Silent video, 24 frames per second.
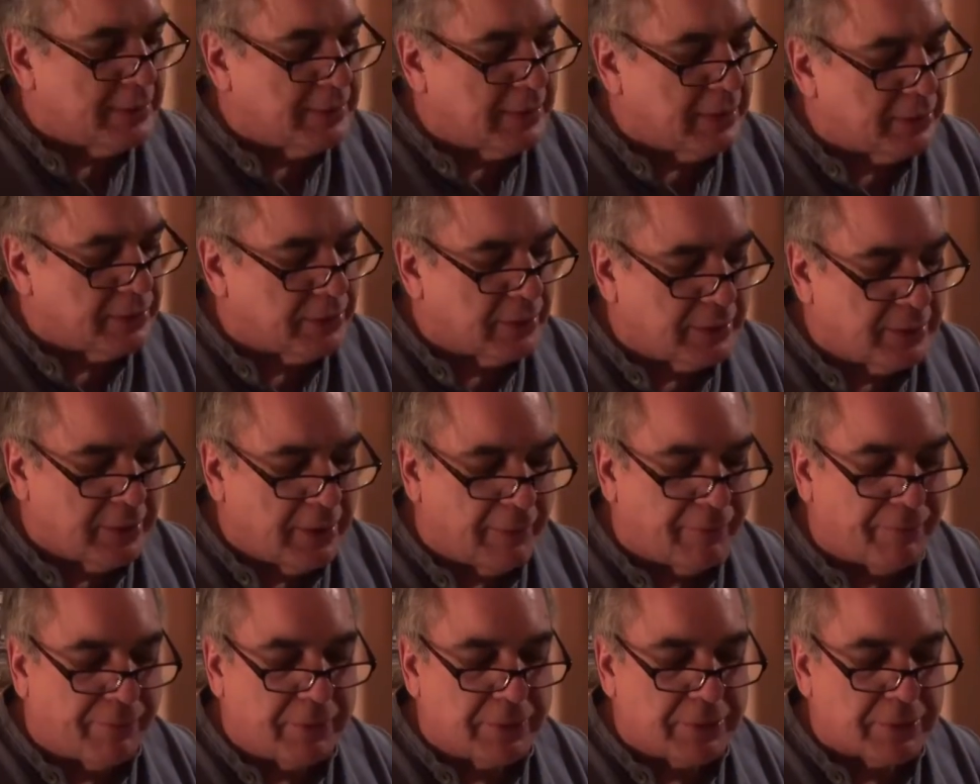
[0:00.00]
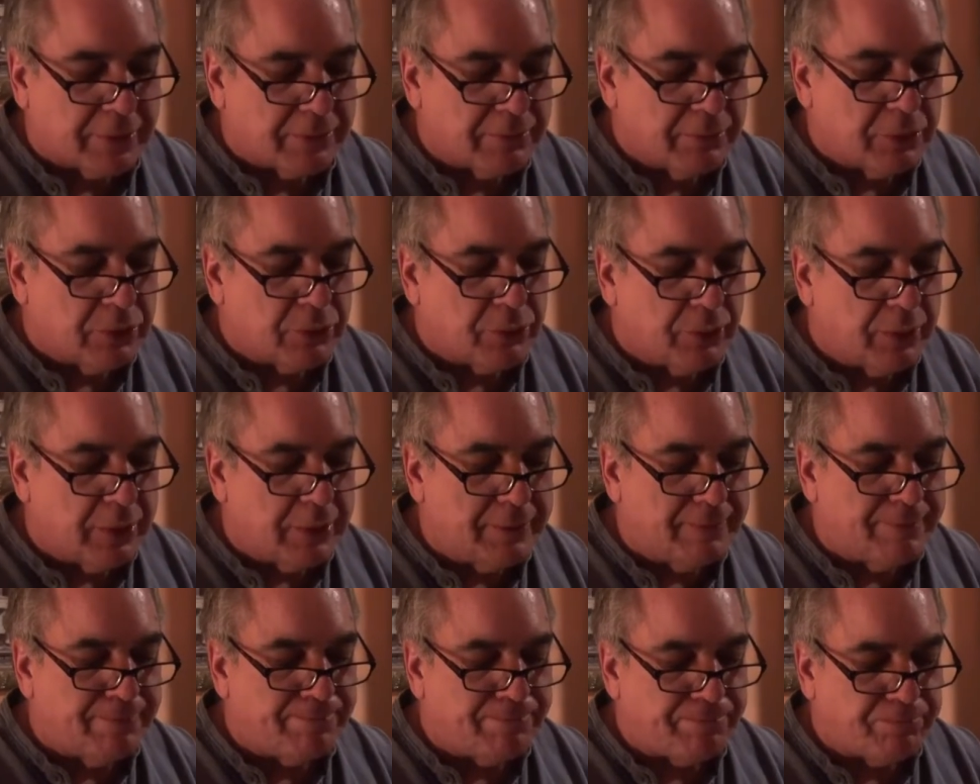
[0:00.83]
There's a difference
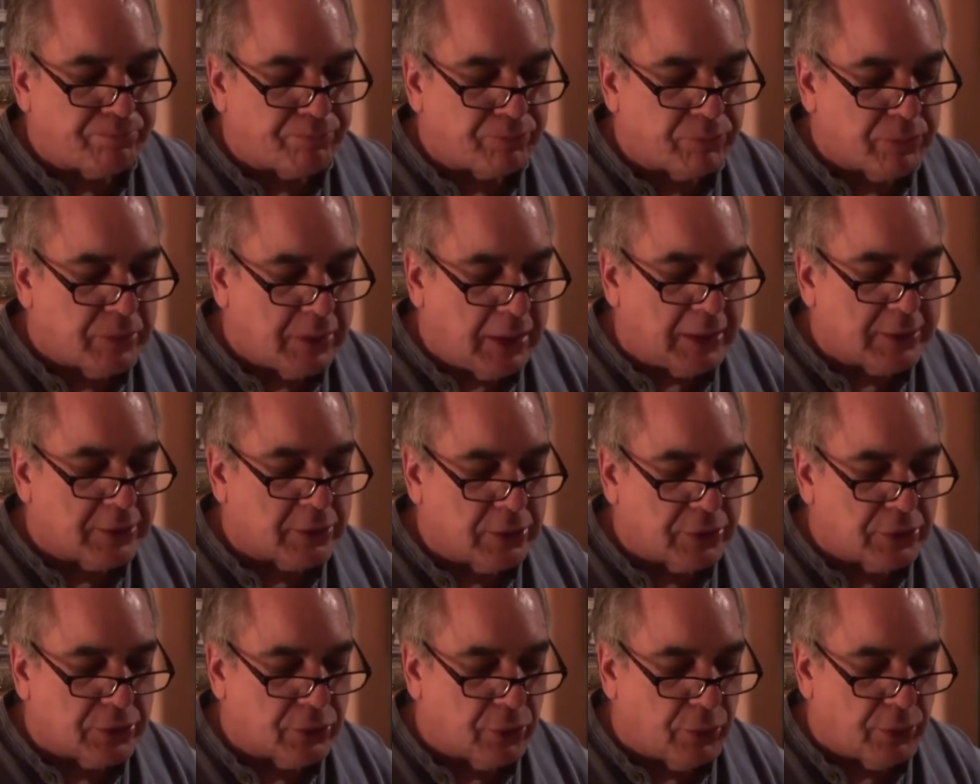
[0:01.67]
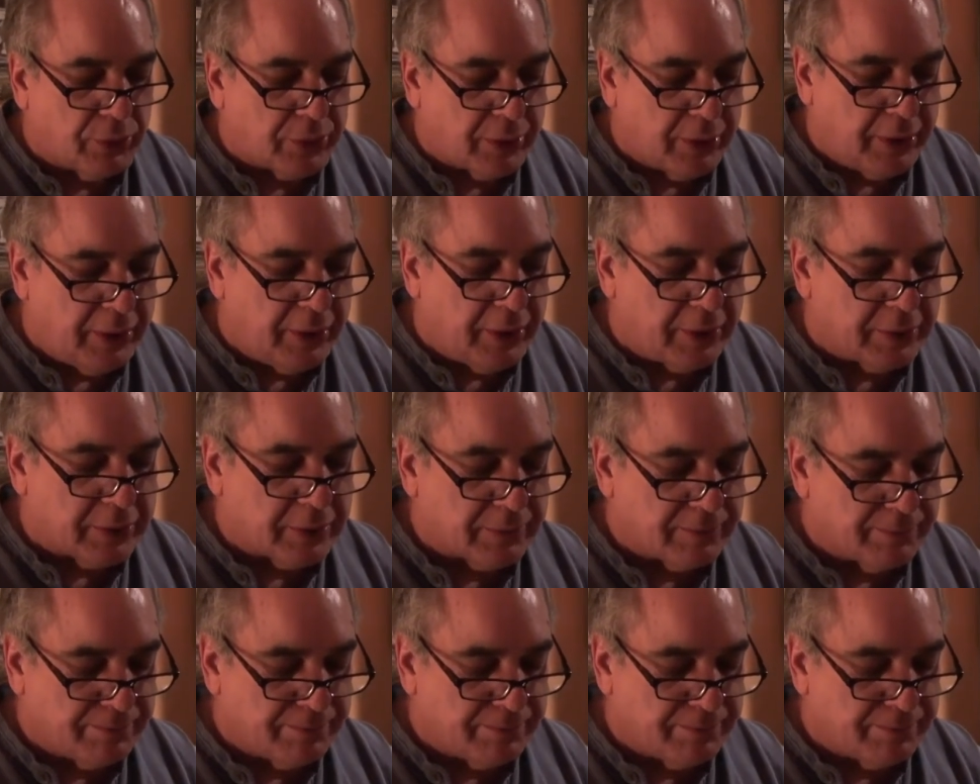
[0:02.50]
between Texas tortillas